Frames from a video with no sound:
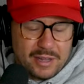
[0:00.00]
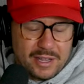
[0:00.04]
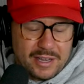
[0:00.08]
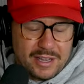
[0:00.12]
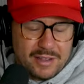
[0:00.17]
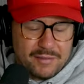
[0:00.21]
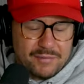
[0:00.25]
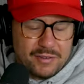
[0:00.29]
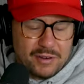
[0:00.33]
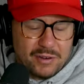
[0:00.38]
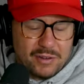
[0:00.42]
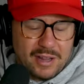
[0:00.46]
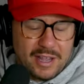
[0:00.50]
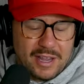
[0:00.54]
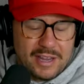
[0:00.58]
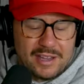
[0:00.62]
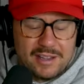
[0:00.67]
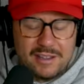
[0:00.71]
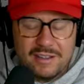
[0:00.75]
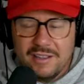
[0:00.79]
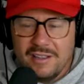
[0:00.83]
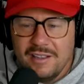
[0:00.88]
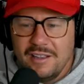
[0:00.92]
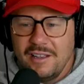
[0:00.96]
Like, if you're
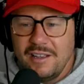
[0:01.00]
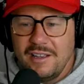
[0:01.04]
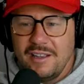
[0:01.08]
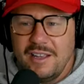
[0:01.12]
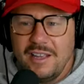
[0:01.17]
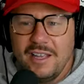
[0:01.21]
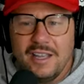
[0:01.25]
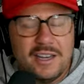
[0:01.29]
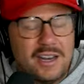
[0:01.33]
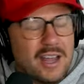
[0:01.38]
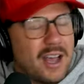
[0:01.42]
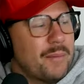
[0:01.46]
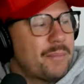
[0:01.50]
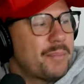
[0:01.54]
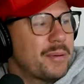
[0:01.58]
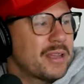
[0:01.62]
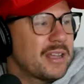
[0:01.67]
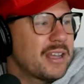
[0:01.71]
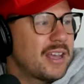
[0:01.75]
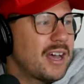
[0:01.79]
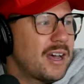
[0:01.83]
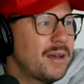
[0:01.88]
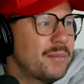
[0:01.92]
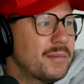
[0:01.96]
like an up
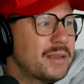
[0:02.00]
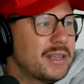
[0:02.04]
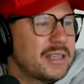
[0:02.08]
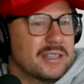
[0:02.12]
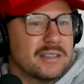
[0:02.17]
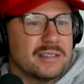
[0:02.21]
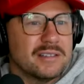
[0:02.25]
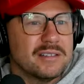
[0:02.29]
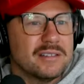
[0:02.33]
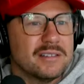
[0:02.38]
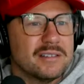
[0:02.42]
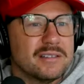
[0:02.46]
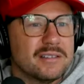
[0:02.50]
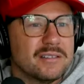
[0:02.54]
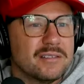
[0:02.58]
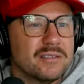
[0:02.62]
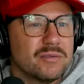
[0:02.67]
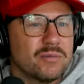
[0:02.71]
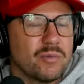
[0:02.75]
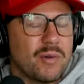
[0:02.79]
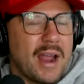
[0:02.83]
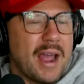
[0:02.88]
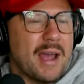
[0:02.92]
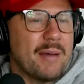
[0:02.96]
and coming
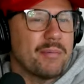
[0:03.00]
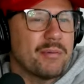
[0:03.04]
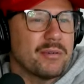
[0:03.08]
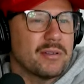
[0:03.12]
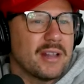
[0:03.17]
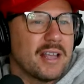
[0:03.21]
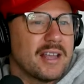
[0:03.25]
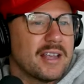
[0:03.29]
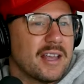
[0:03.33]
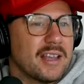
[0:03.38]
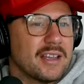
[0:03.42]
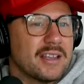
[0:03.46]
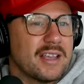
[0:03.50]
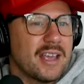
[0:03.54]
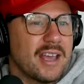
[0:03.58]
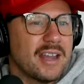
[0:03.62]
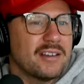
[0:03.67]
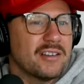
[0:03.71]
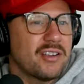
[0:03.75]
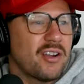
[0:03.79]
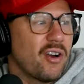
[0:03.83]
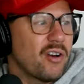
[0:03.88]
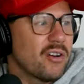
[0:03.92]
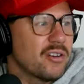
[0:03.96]
rapper, like a
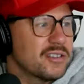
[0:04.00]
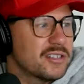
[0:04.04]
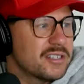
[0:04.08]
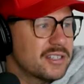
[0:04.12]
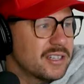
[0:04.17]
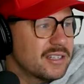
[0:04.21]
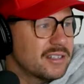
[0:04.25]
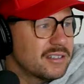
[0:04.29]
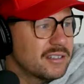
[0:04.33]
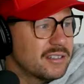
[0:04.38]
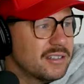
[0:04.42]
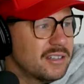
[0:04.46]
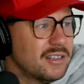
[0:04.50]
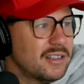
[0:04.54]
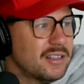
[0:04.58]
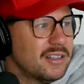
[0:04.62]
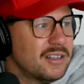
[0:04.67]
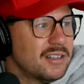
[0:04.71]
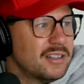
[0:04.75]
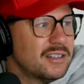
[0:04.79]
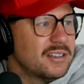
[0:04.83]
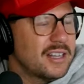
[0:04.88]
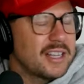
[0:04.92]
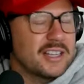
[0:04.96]
Ken Carson,
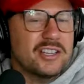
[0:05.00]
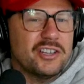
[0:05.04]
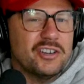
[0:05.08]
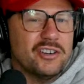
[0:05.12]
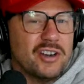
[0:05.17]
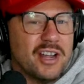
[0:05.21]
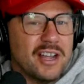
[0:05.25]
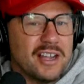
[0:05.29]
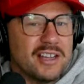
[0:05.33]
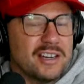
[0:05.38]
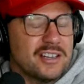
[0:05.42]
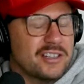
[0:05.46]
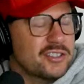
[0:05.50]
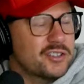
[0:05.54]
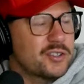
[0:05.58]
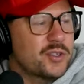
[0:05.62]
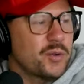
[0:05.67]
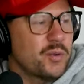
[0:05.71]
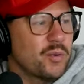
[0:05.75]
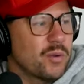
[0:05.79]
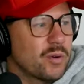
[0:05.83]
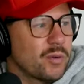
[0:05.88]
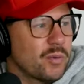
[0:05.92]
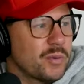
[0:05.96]
like, you're not going to
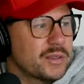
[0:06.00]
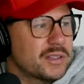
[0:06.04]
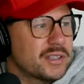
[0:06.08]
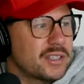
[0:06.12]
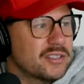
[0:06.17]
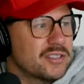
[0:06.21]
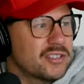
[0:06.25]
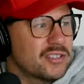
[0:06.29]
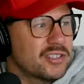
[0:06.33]
tour with the